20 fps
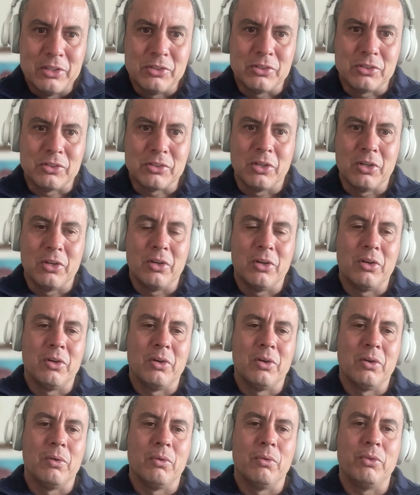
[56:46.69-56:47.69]

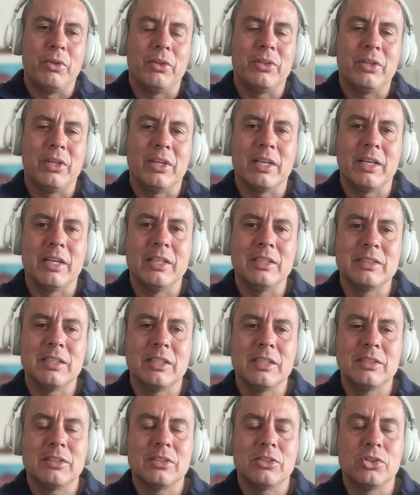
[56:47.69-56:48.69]
So the thing is,
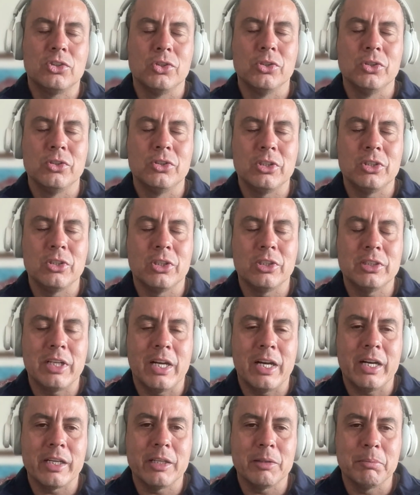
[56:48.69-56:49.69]
it's choosing your
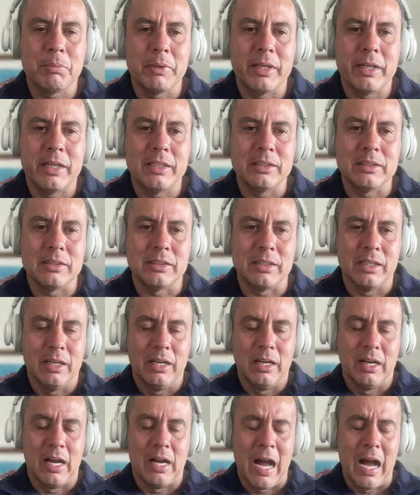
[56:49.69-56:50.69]
target plants
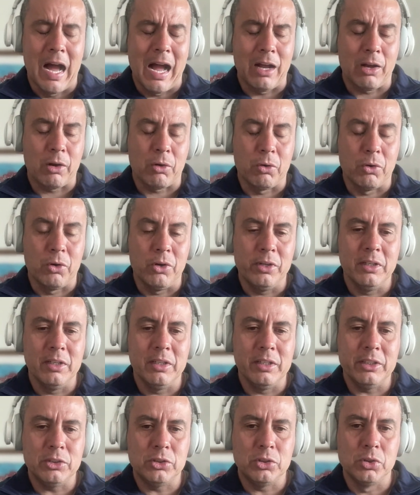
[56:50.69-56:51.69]

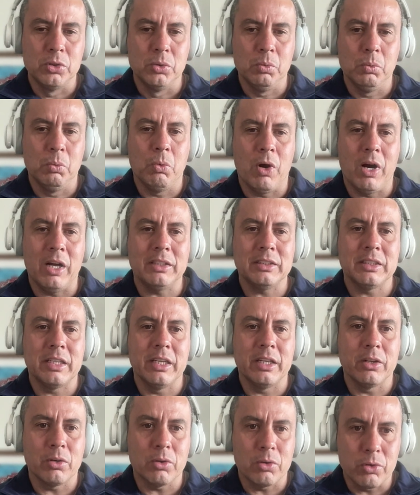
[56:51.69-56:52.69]
accordingly to what
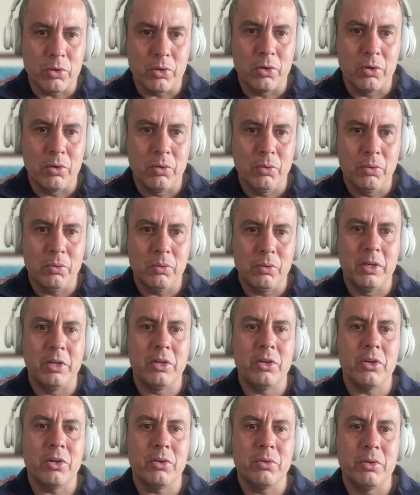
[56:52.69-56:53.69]
can grow
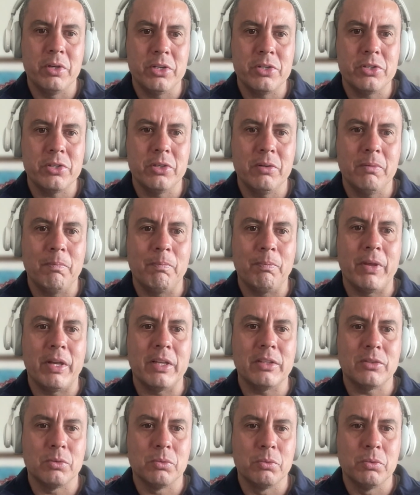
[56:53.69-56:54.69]
in your region.
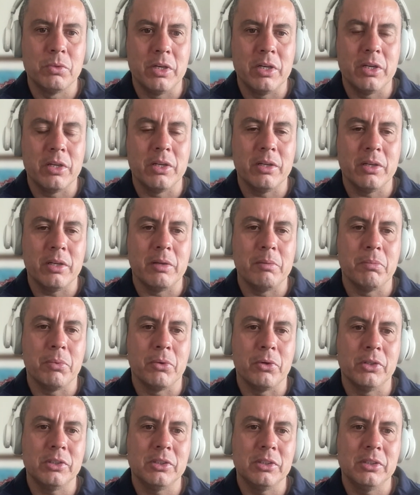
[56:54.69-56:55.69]
That's really
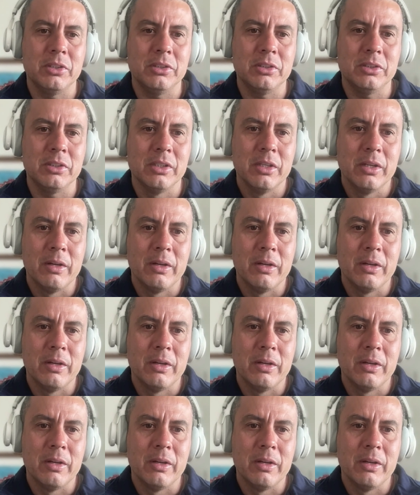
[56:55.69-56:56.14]
important.